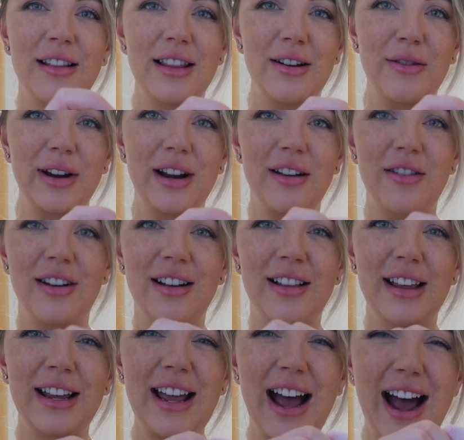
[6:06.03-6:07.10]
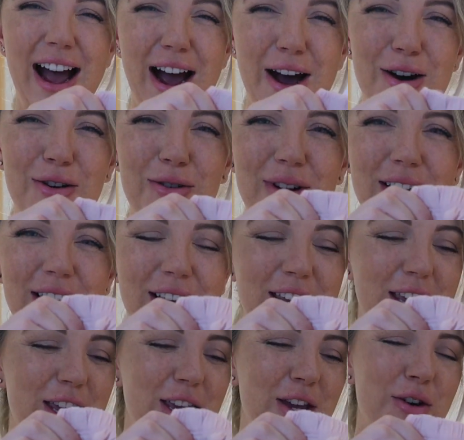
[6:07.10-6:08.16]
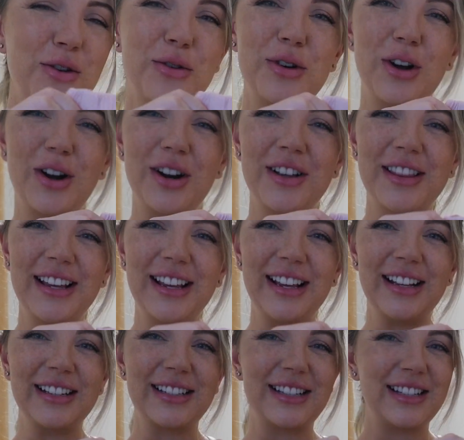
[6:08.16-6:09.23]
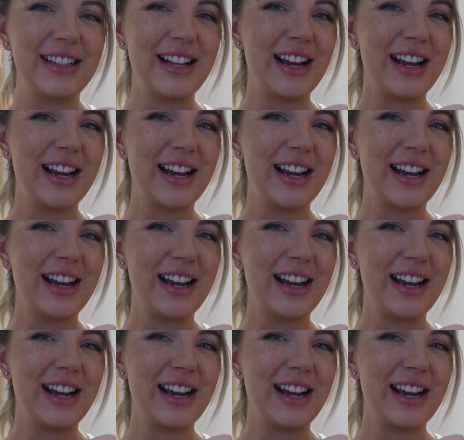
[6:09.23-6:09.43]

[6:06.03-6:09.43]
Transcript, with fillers: There we go. Like, how cute are these?